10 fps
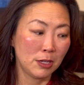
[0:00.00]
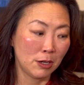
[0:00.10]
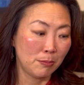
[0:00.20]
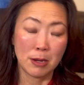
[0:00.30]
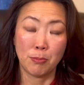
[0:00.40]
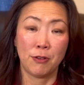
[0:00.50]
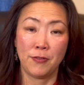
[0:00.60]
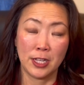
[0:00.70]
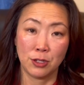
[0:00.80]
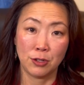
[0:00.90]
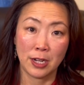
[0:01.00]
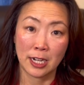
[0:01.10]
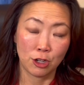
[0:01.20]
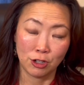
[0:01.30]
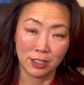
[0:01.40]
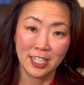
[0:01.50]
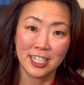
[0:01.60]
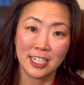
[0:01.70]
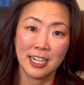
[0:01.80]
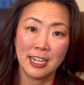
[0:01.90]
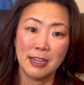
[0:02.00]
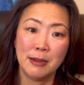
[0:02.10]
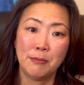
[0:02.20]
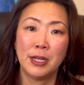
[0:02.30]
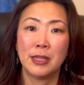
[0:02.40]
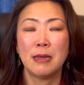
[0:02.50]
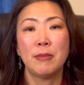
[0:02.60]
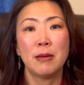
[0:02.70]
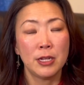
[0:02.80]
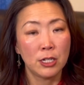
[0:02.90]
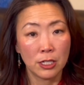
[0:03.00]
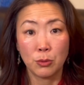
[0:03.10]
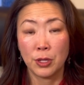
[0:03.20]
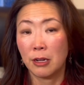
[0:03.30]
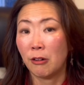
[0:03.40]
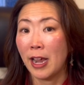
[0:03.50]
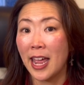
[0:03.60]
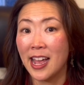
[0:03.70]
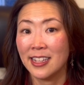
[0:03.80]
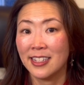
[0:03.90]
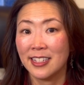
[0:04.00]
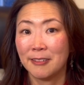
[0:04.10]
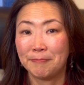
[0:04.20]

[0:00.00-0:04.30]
be a professor at college, but they may be good with their hands.